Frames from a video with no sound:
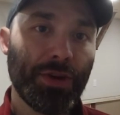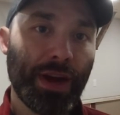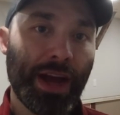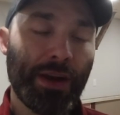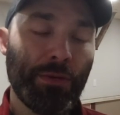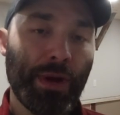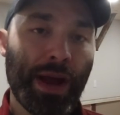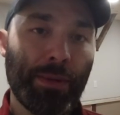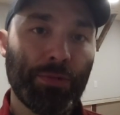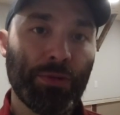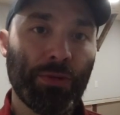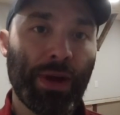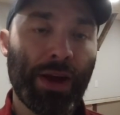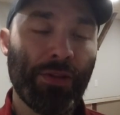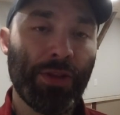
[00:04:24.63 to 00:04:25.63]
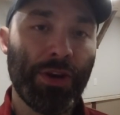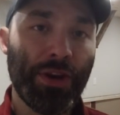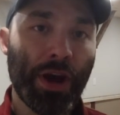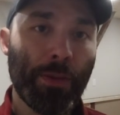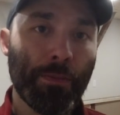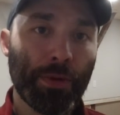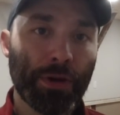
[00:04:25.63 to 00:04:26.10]
your head wrapped around the
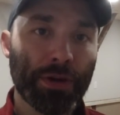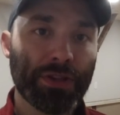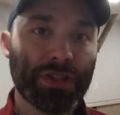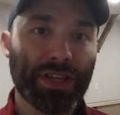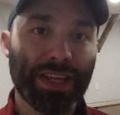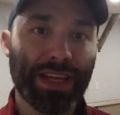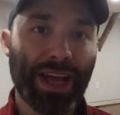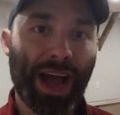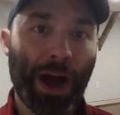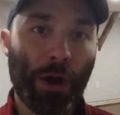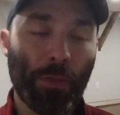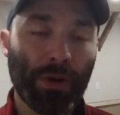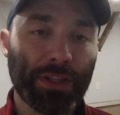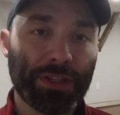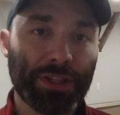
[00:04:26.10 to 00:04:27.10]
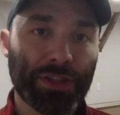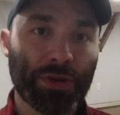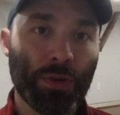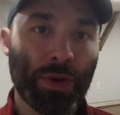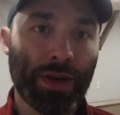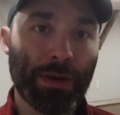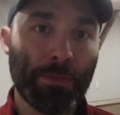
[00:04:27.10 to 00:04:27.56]
numbers, how much it's
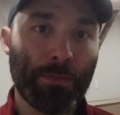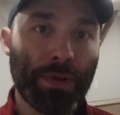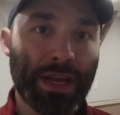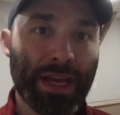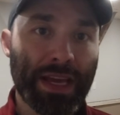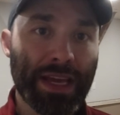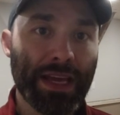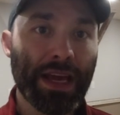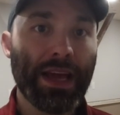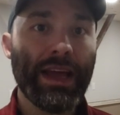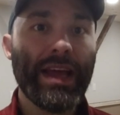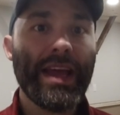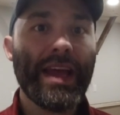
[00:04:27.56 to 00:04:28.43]
going to be,